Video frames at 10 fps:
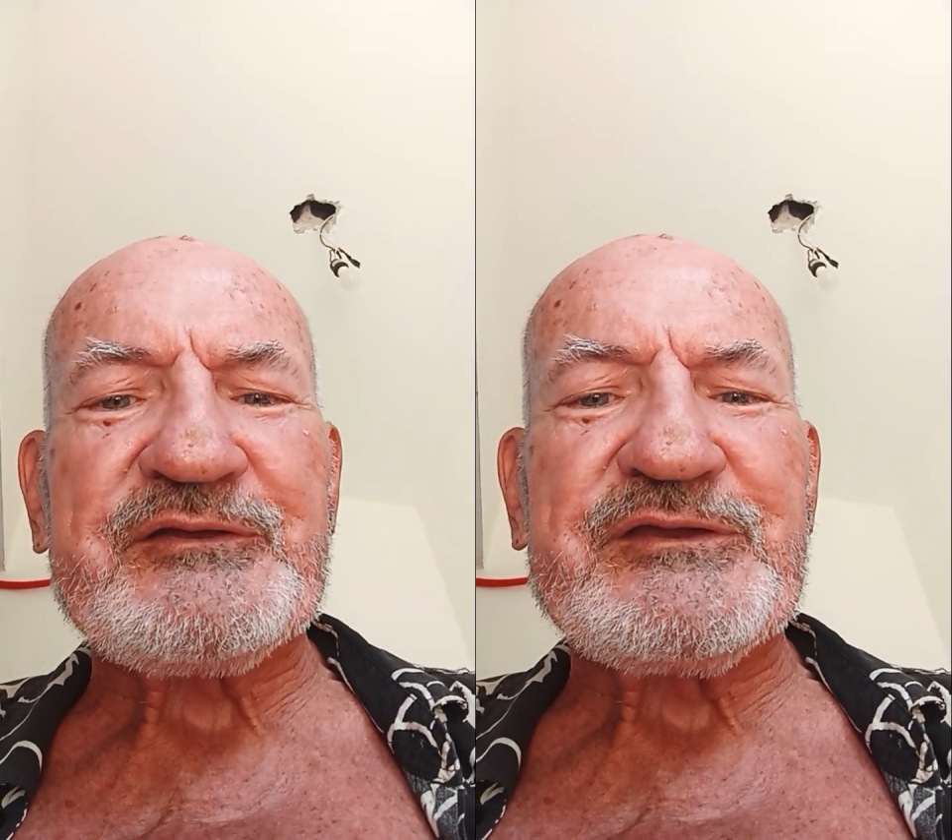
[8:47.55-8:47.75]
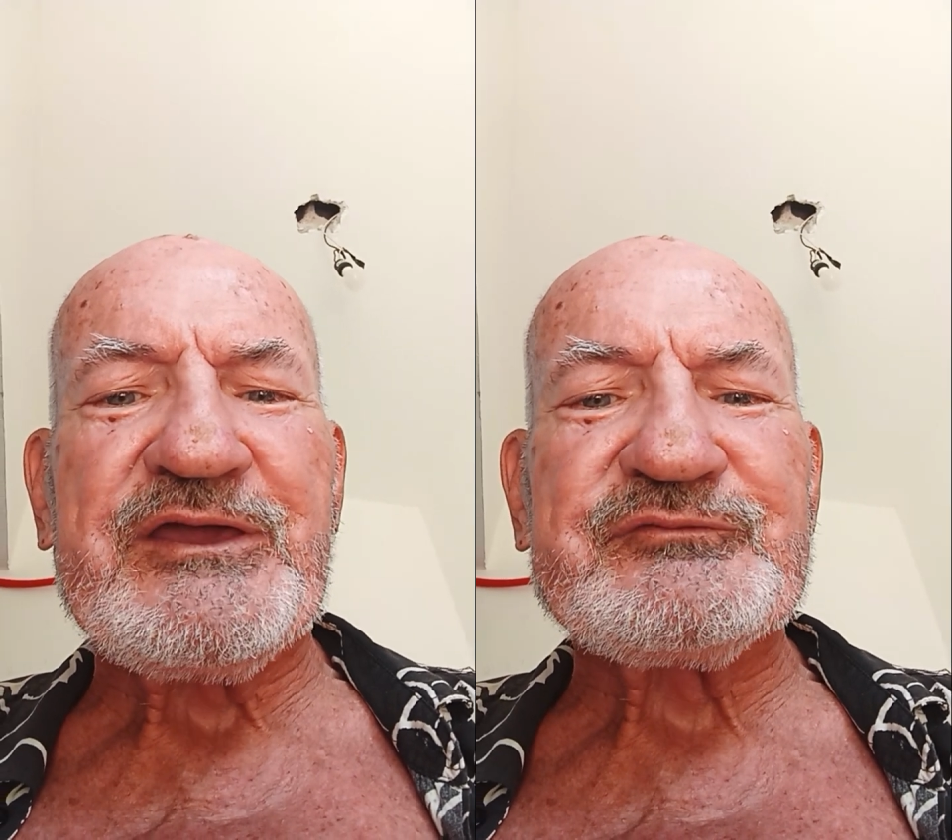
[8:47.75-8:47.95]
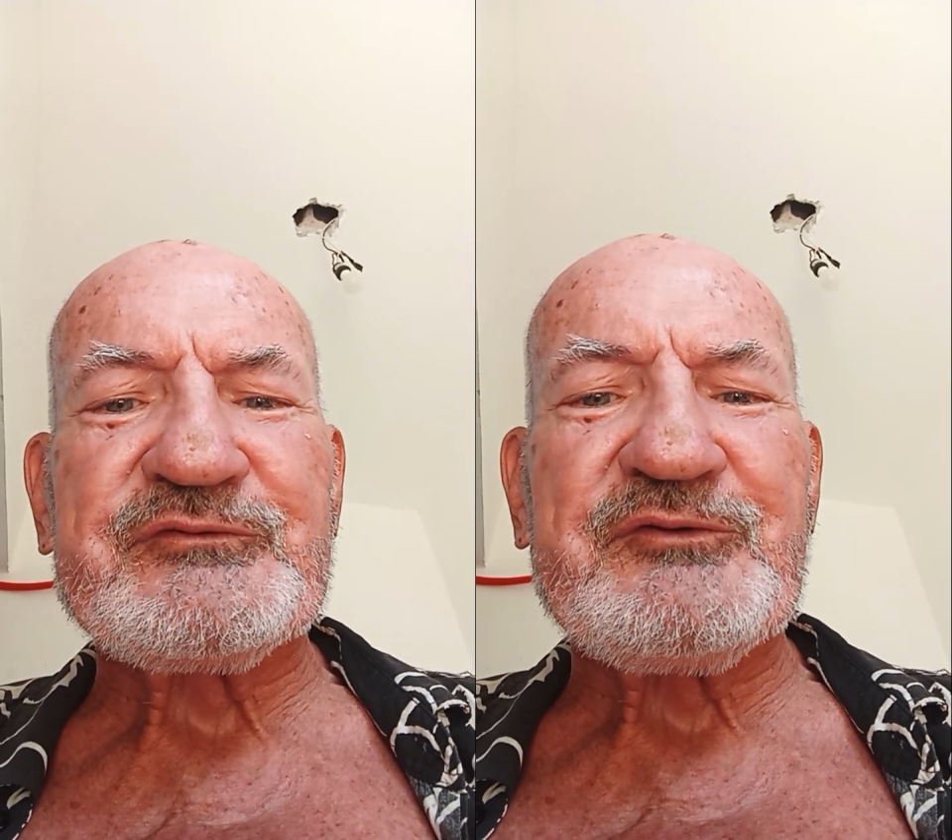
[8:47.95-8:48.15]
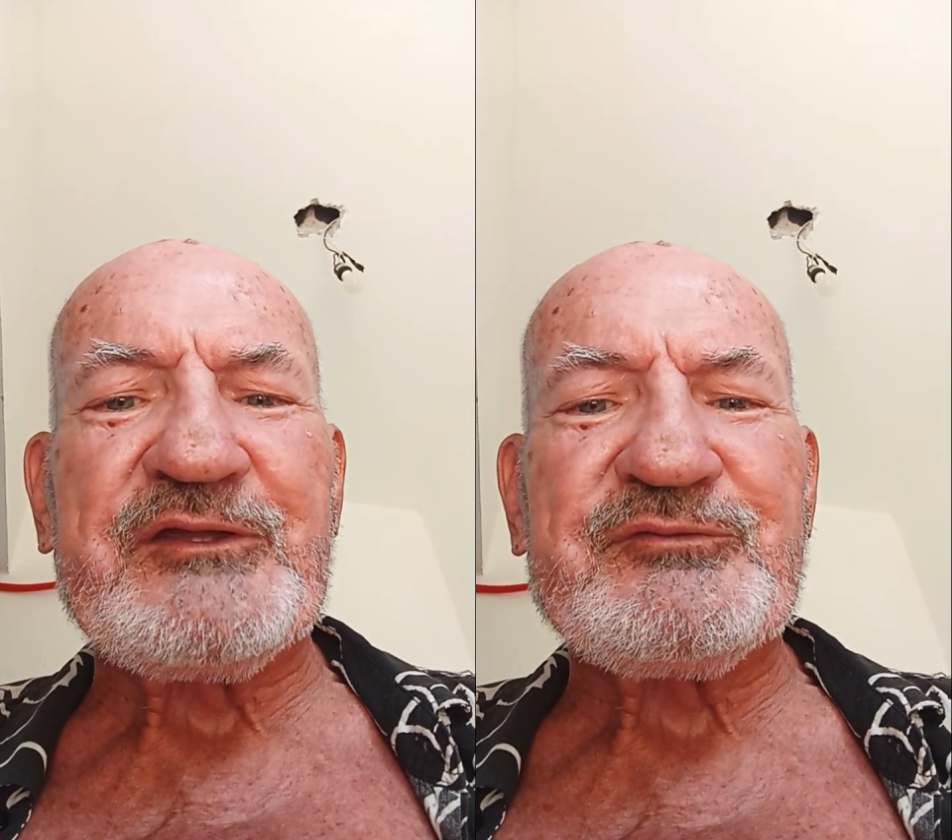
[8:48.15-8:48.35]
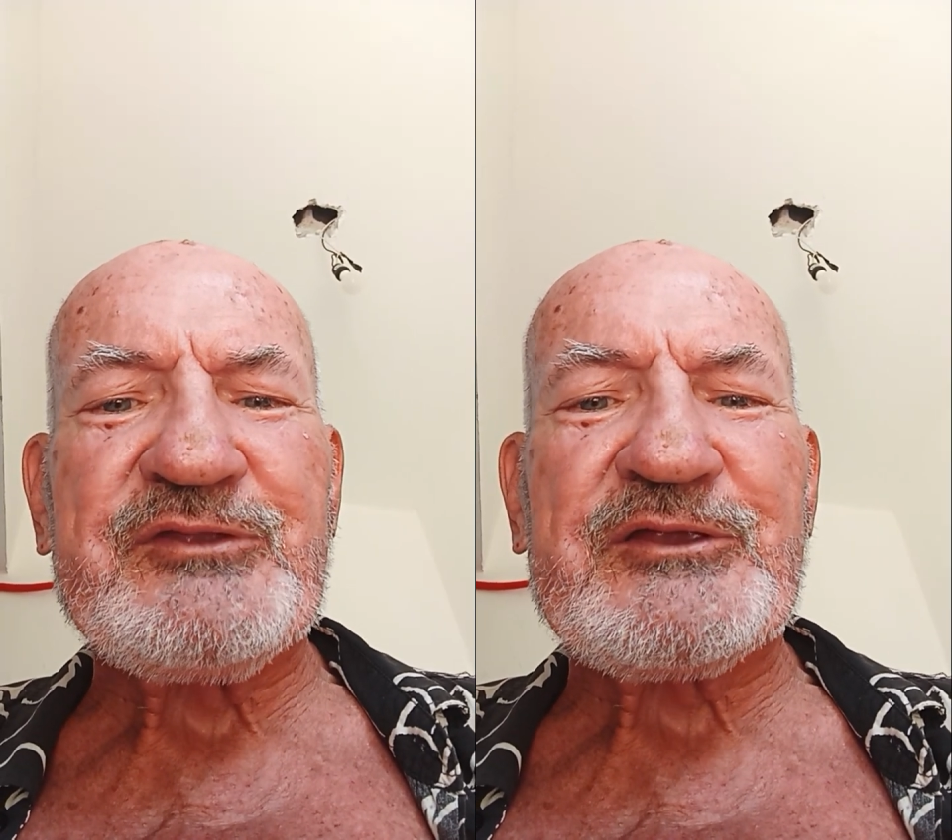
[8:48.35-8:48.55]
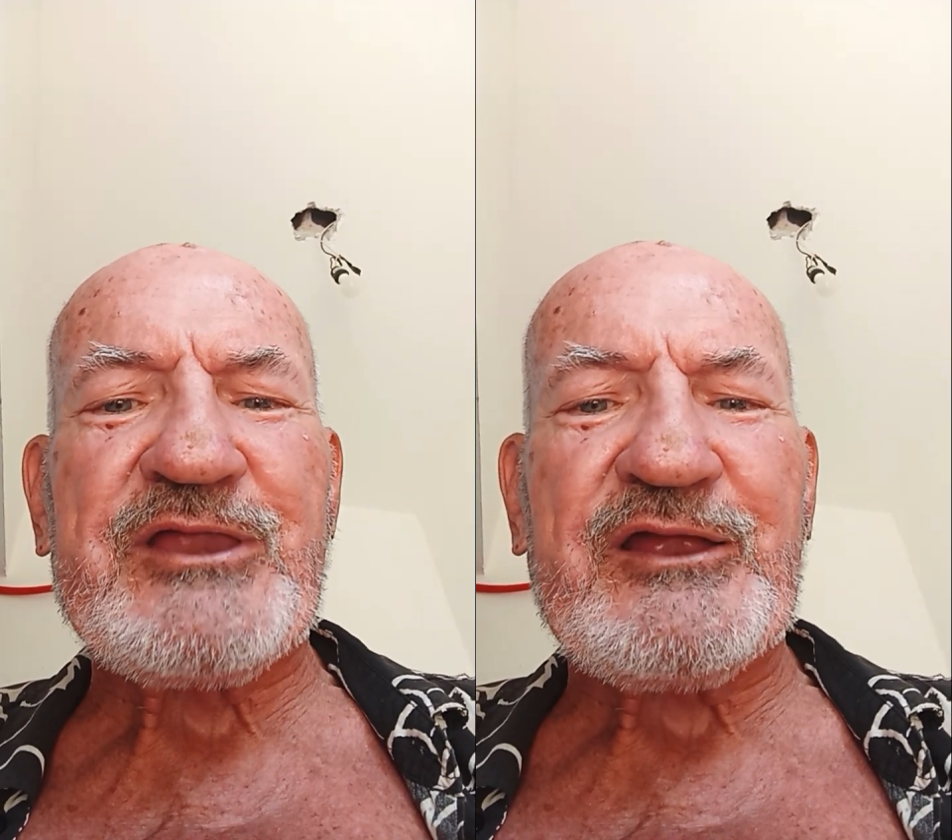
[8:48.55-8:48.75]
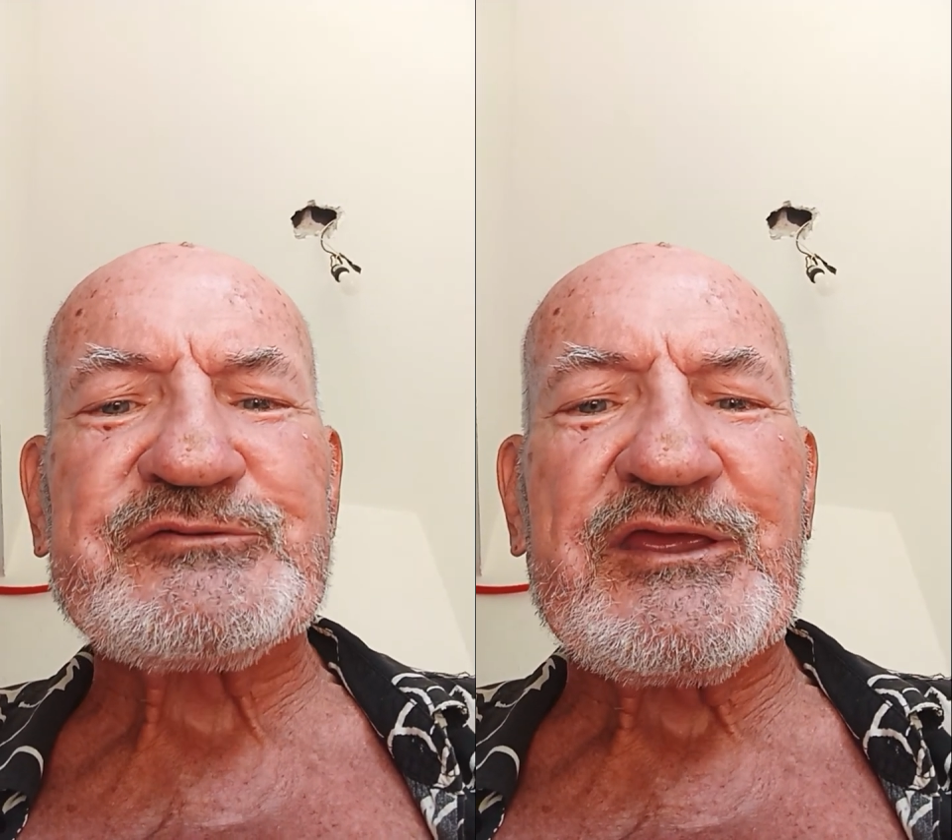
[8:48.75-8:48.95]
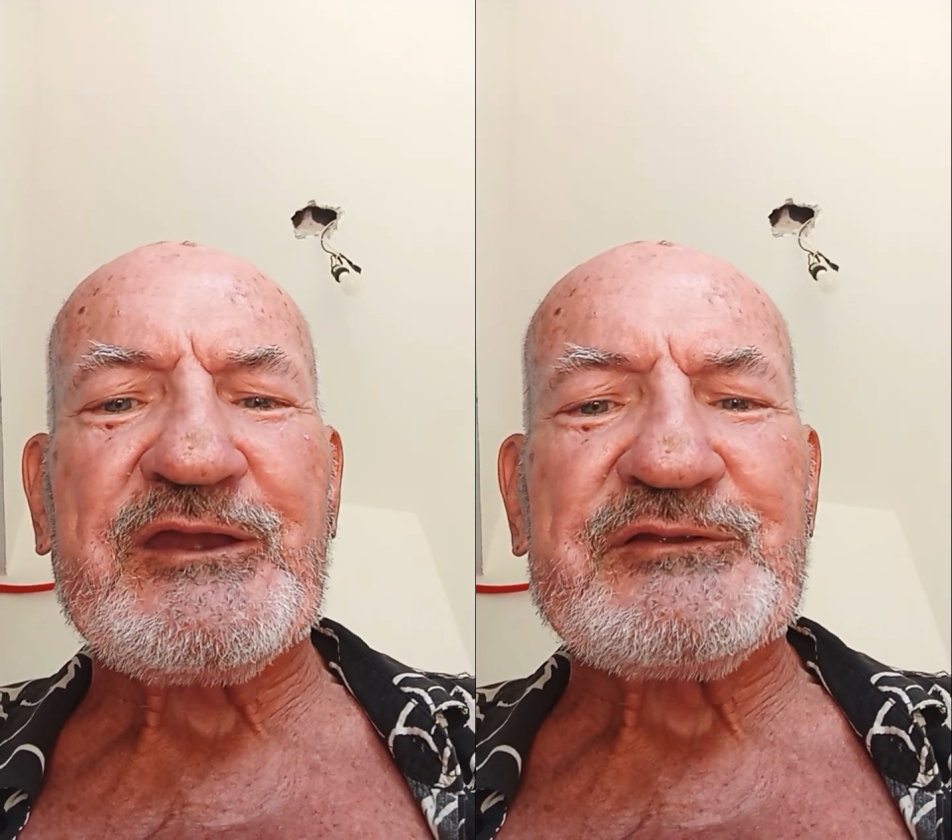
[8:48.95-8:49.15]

He has a great TikTok channel.